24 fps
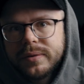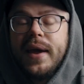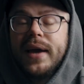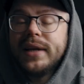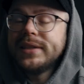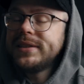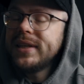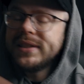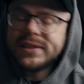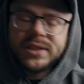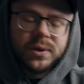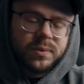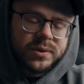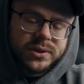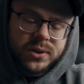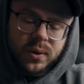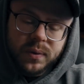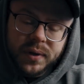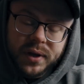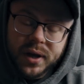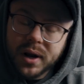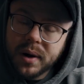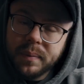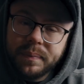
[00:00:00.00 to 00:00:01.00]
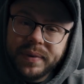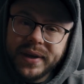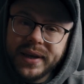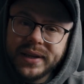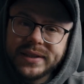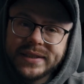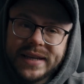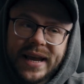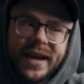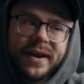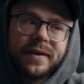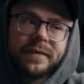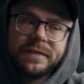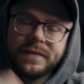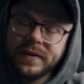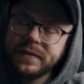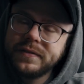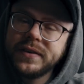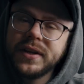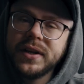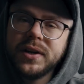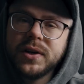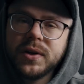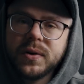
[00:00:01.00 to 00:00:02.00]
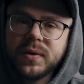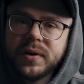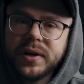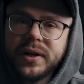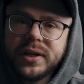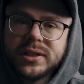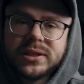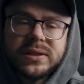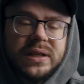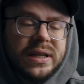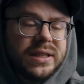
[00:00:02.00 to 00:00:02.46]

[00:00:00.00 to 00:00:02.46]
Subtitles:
And since it was only going to be 10 or 15 degrees,